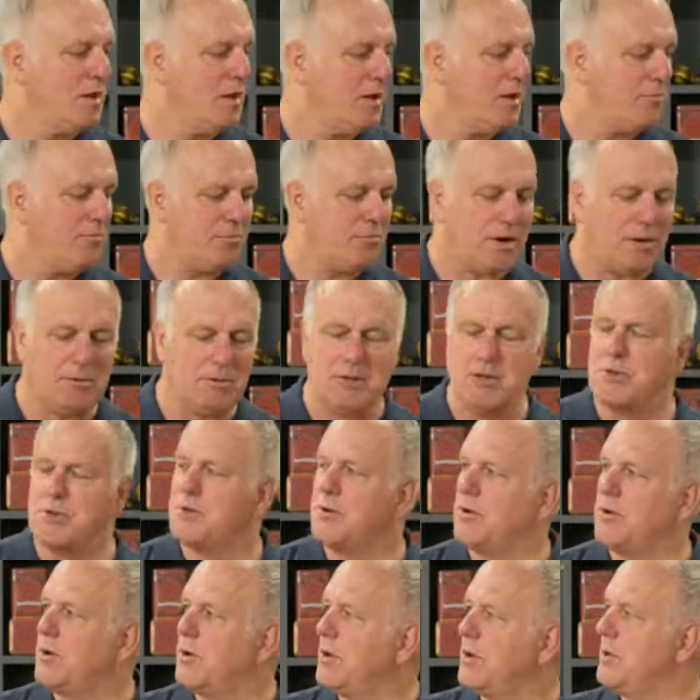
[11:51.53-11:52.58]
Probably
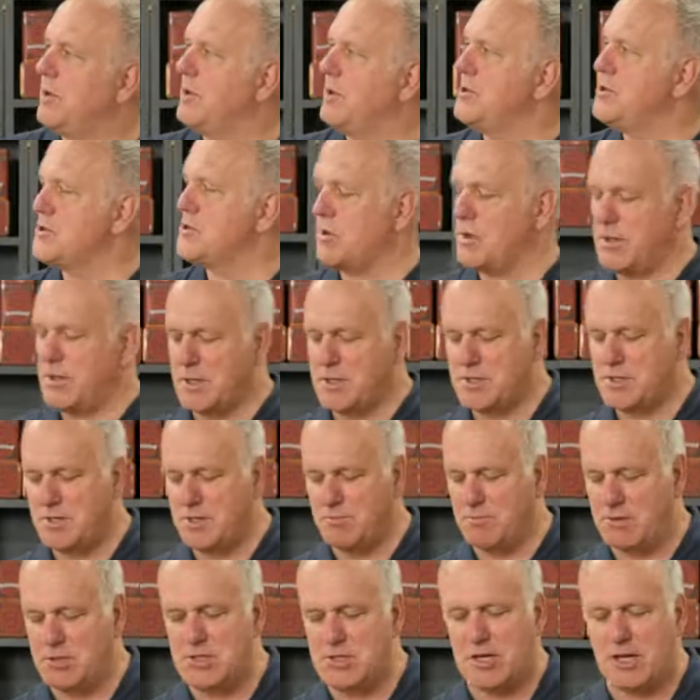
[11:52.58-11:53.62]
enjoy that
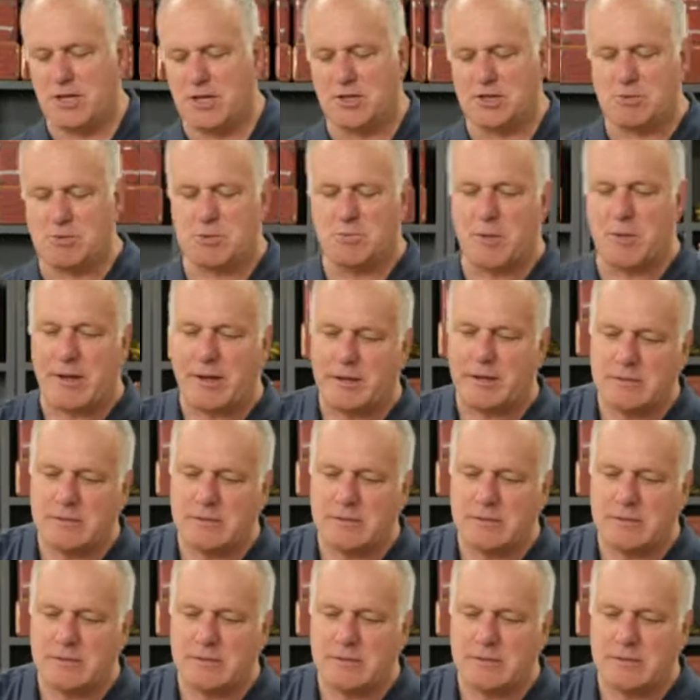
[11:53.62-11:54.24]
cinnamon challenge with me.